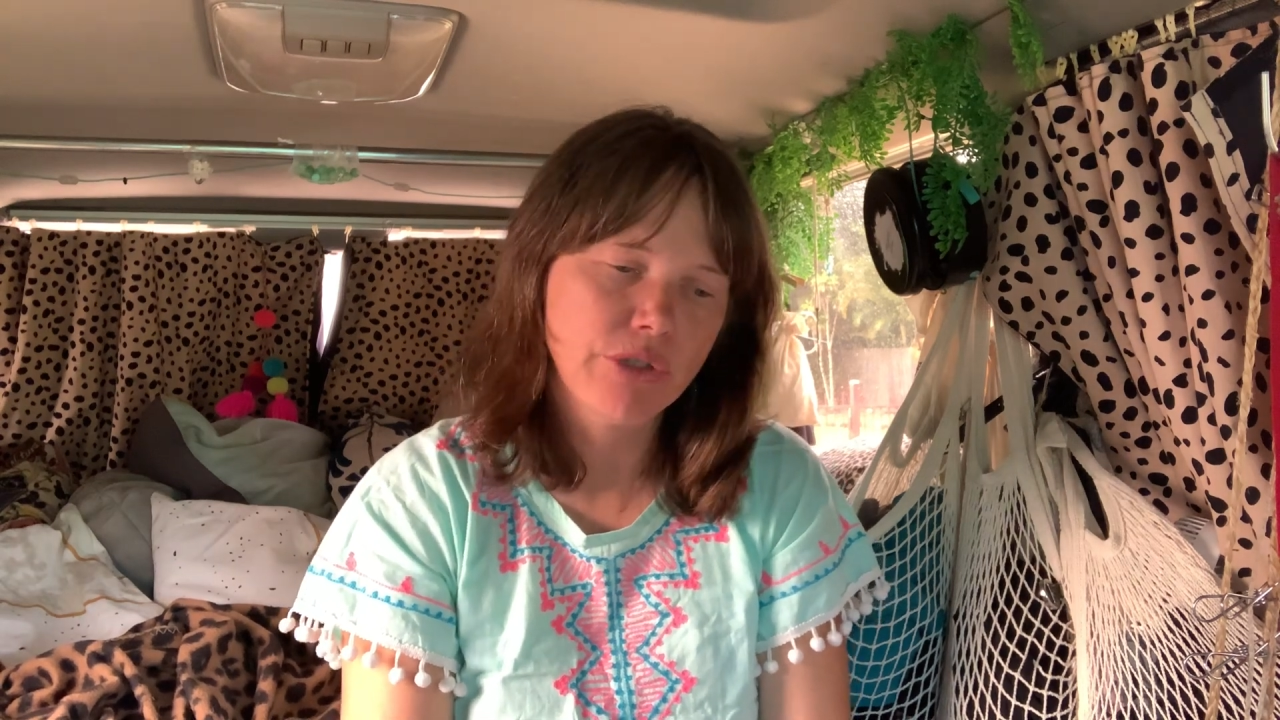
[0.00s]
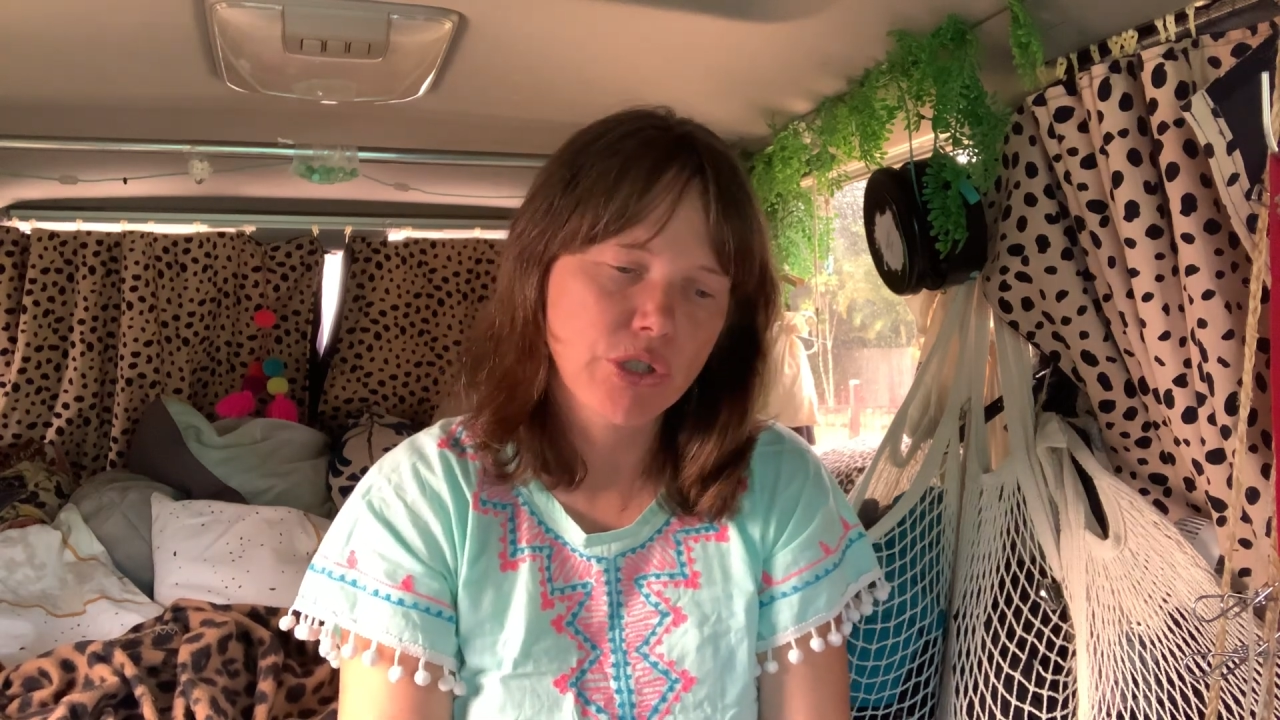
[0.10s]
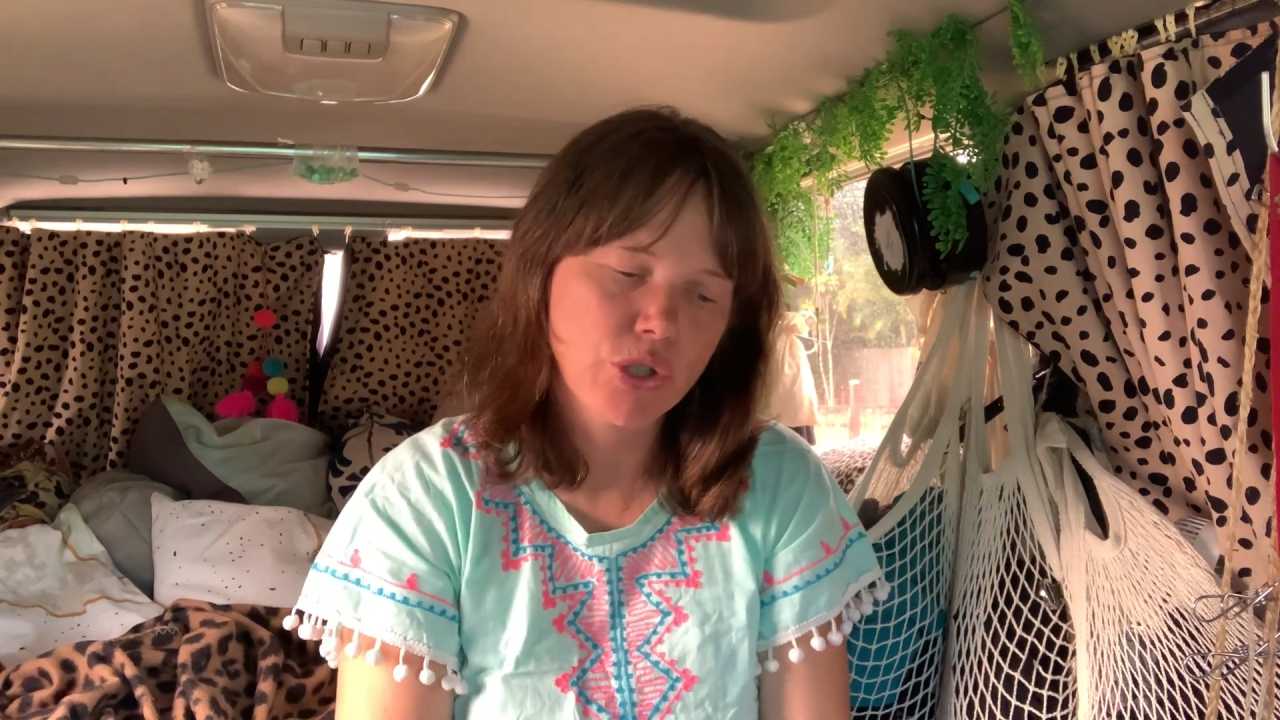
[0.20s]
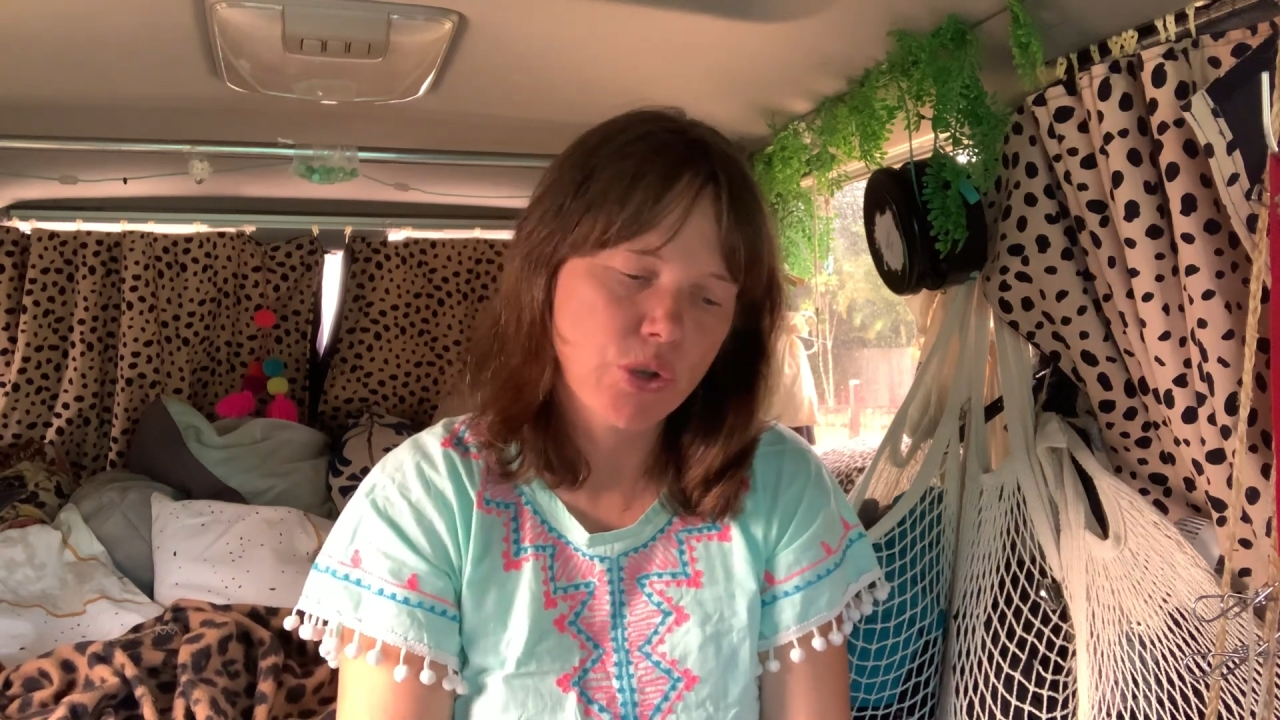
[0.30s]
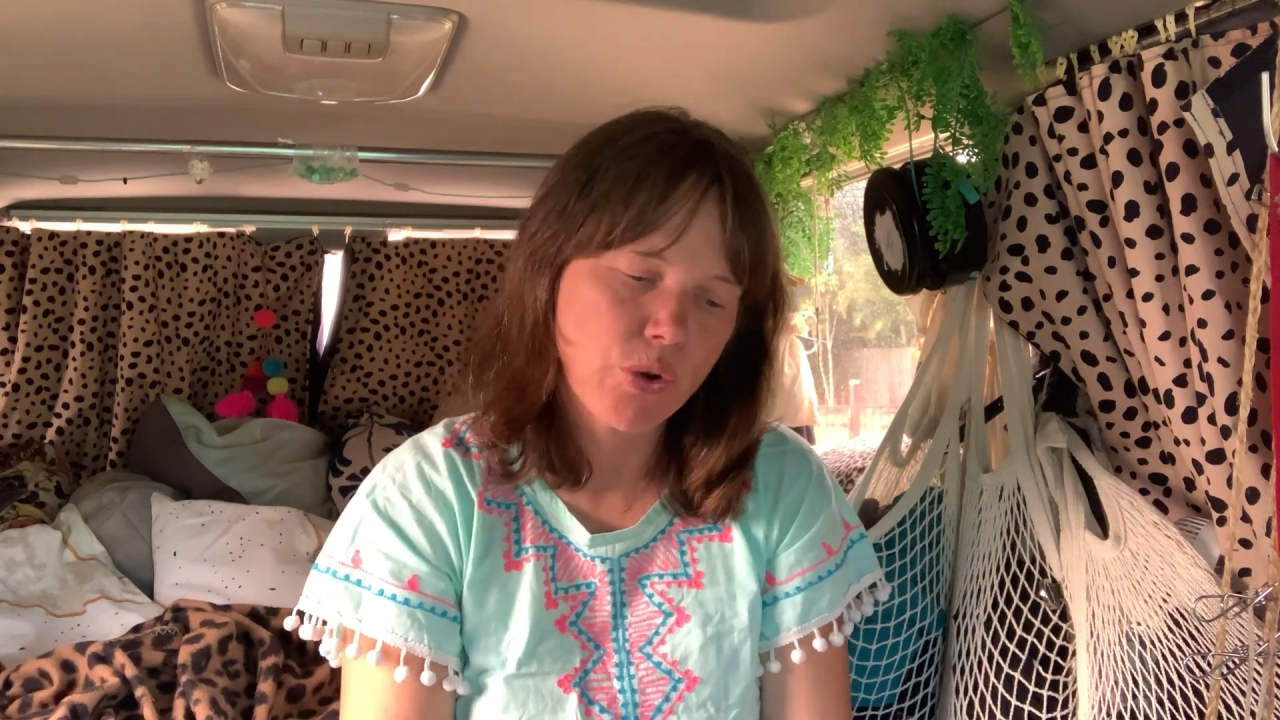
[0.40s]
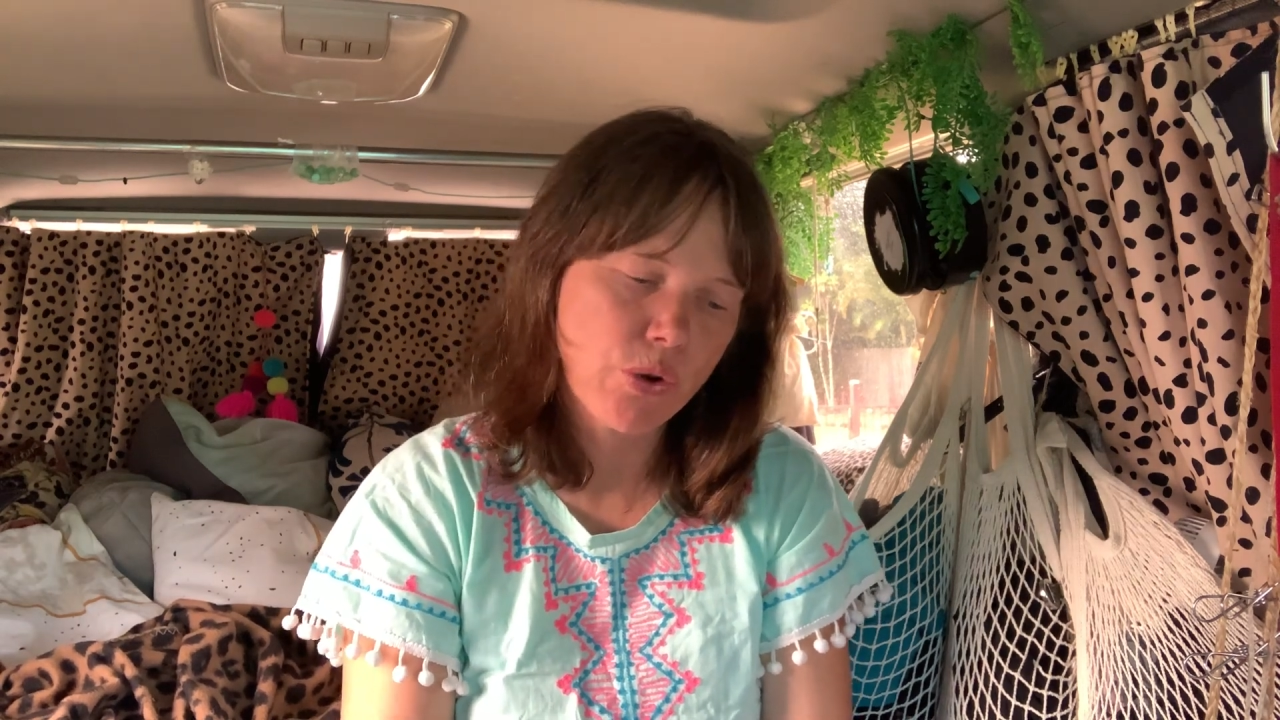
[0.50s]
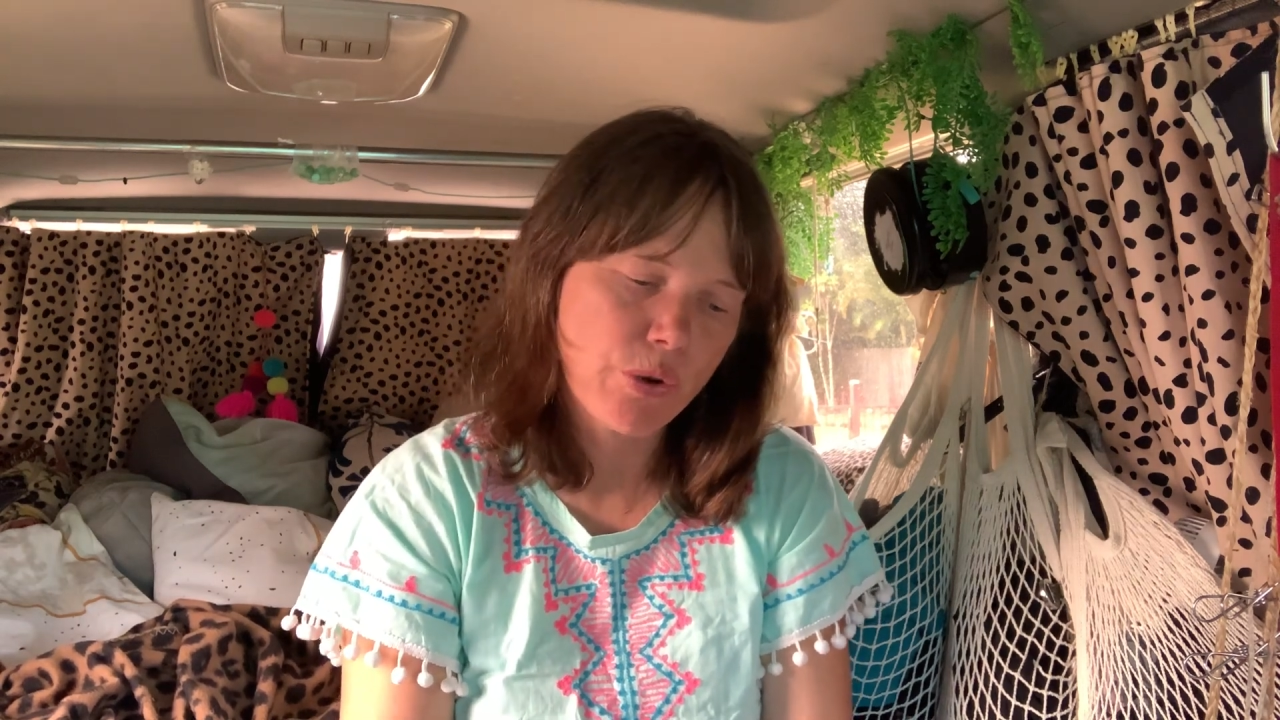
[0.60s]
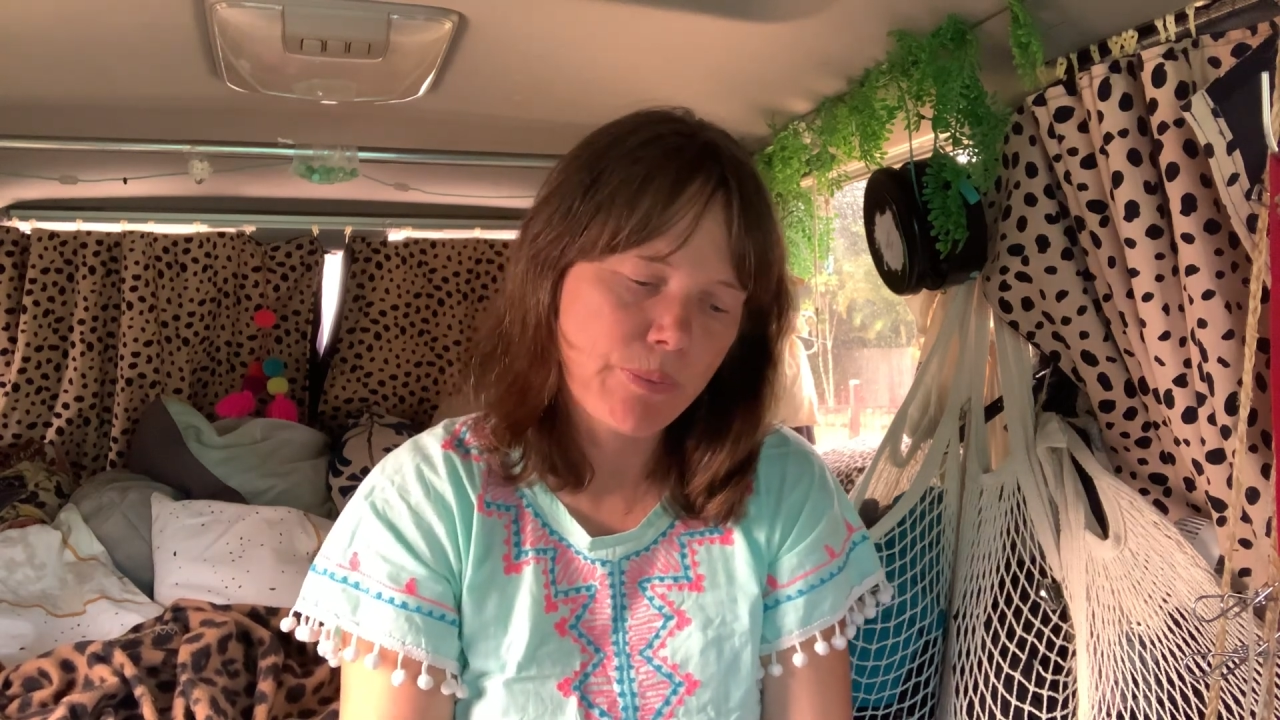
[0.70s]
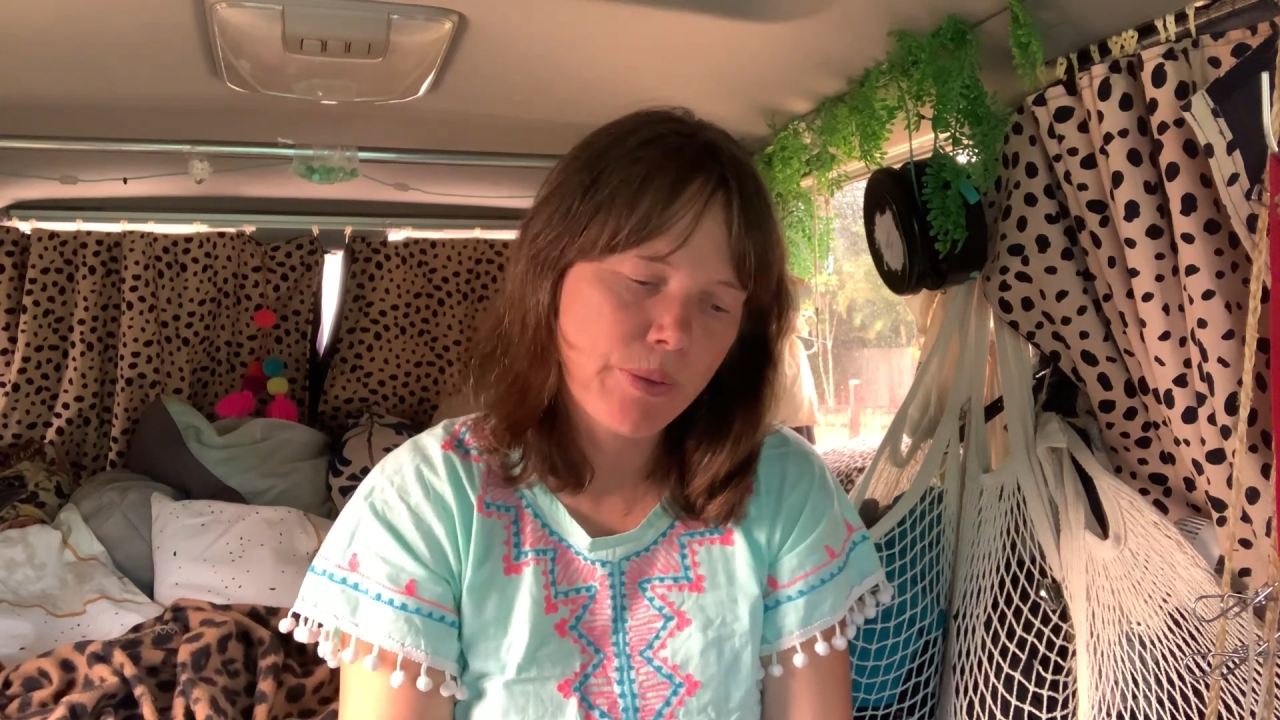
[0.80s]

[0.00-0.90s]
for sure.